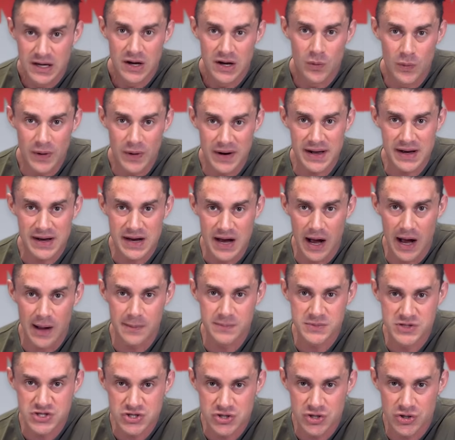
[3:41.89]
when it
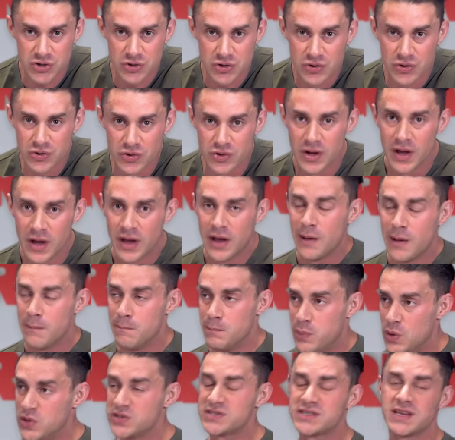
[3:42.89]
comes to
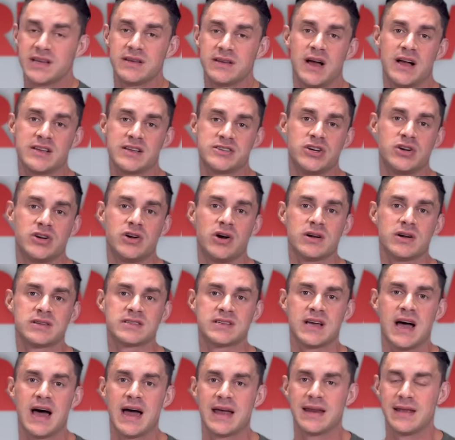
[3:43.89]
boosting nitric
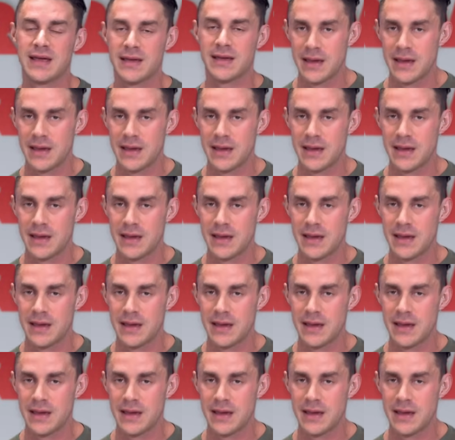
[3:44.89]
oxide,